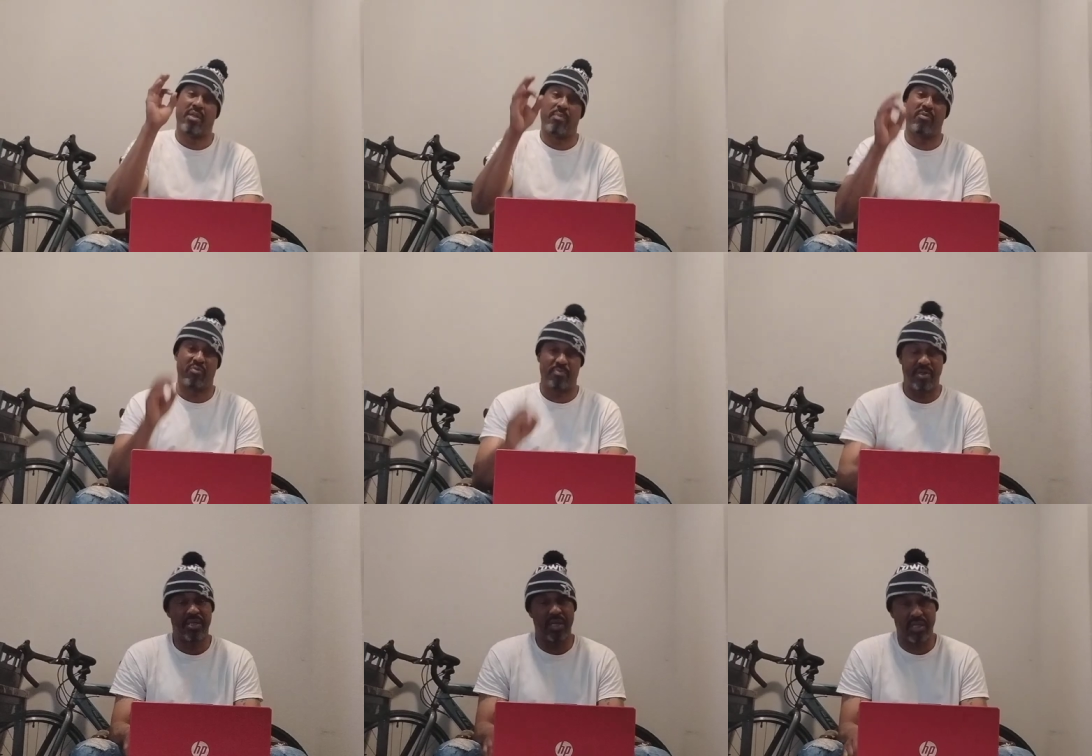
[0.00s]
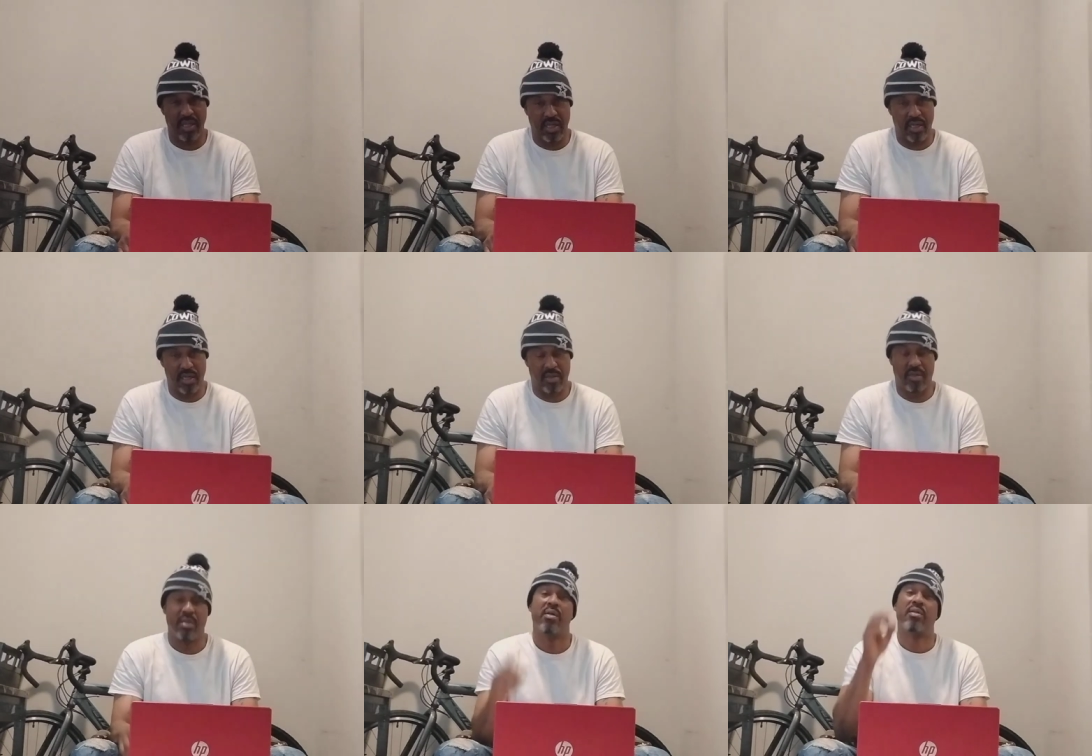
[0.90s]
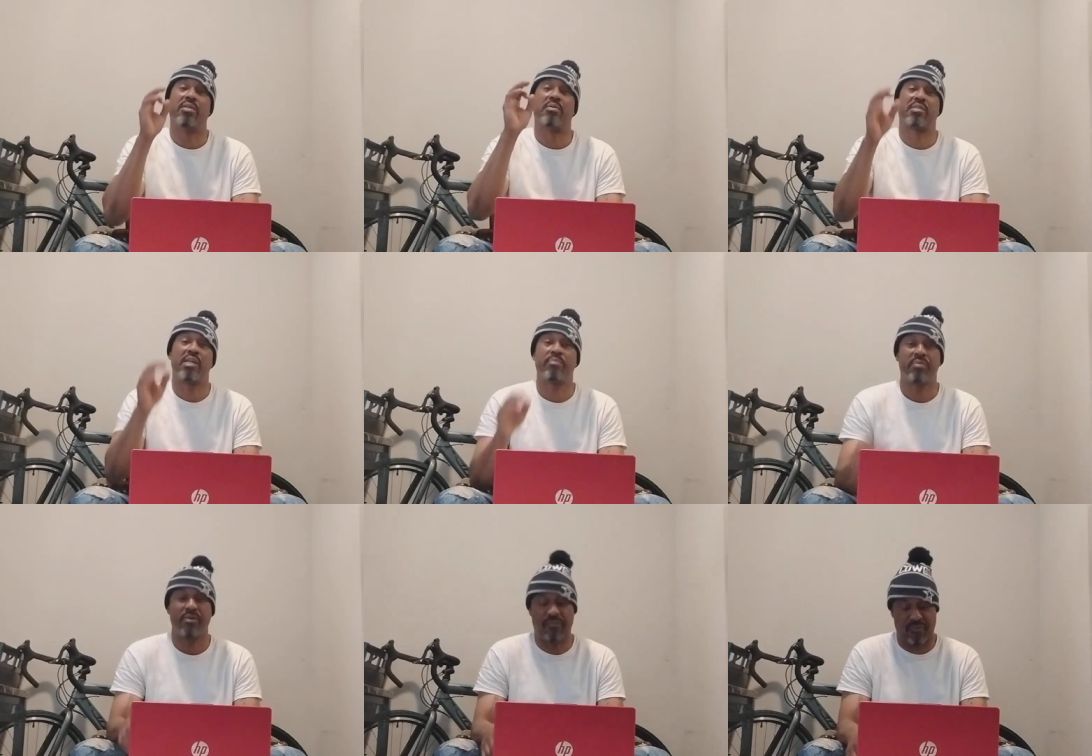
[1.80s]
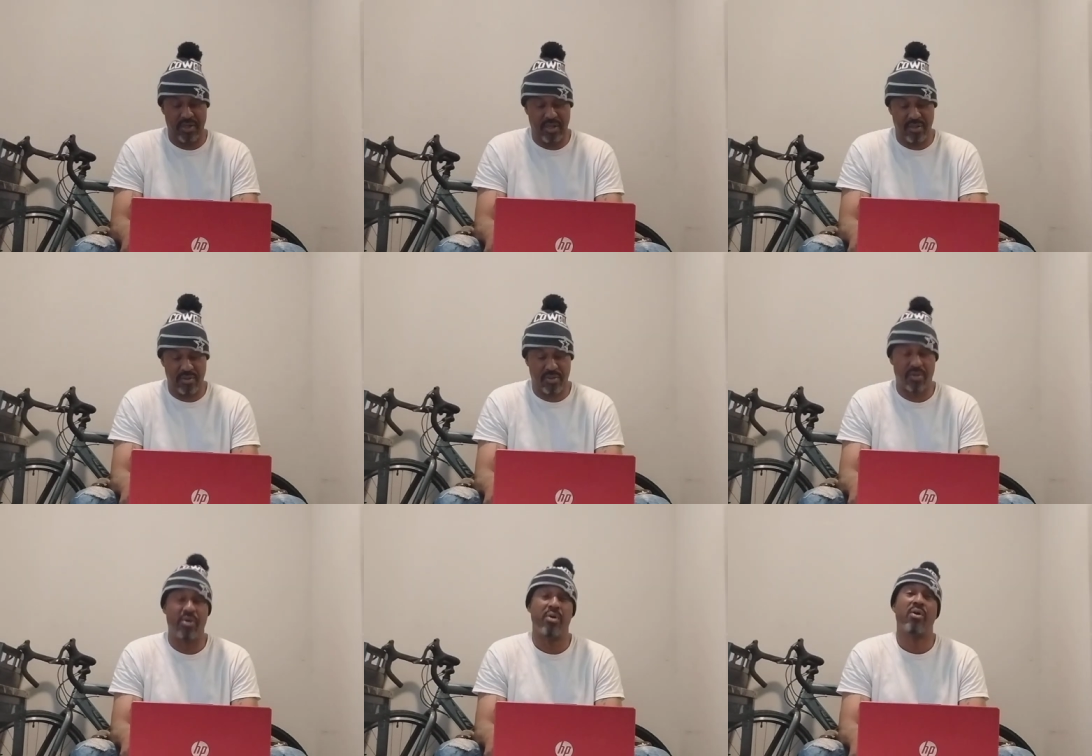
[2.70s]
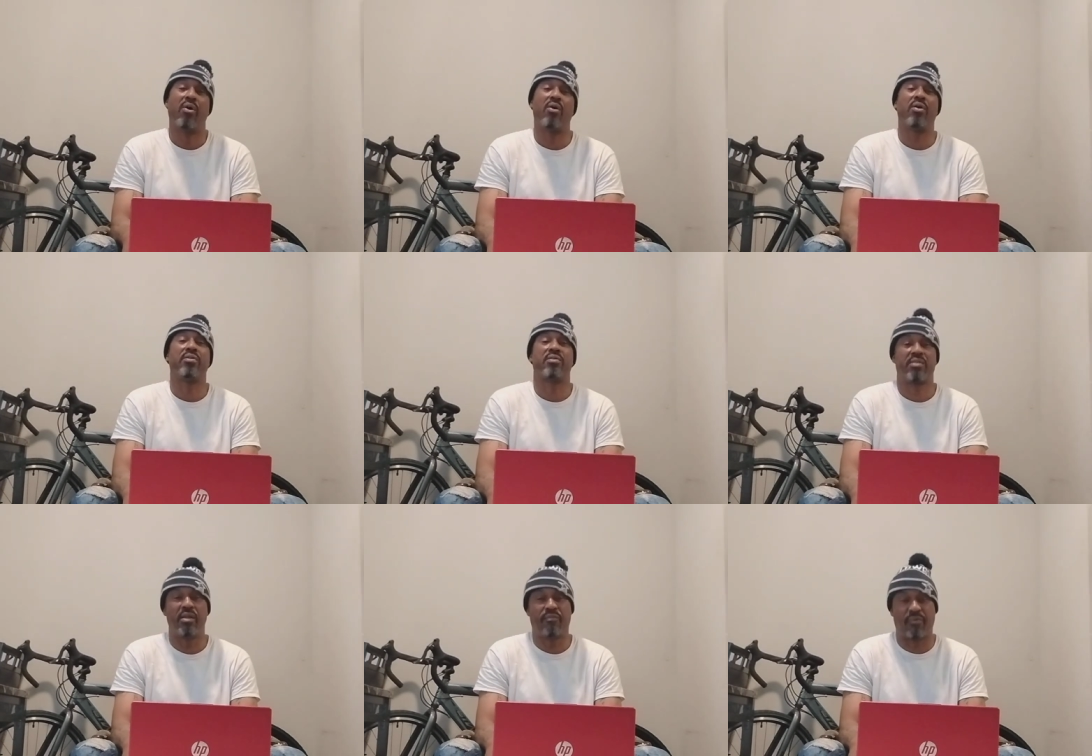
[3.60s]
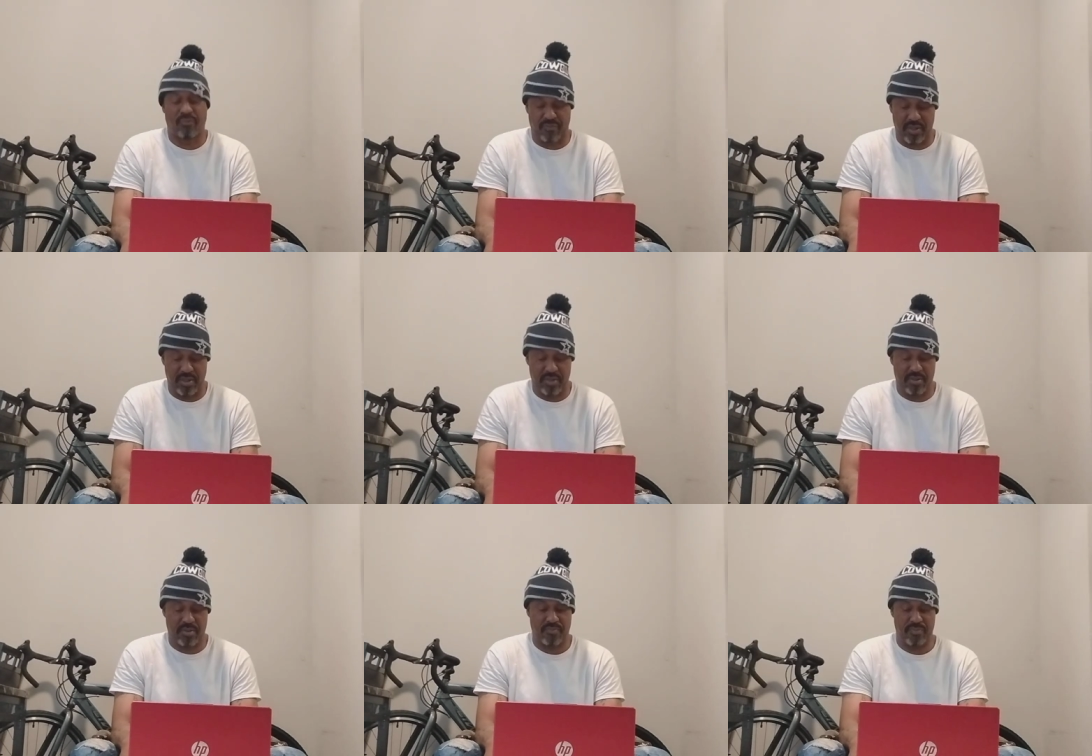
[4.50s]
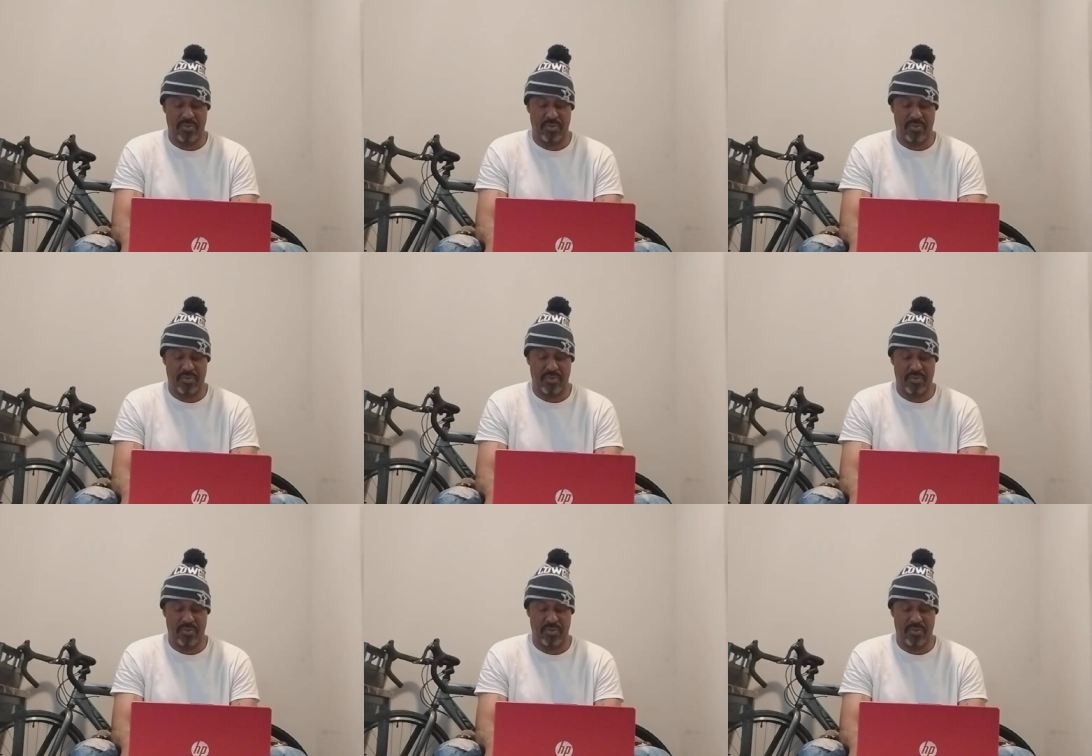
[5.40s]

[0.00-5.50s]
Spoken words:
Let me repeat that again. Deceptive friends or deceitful friends.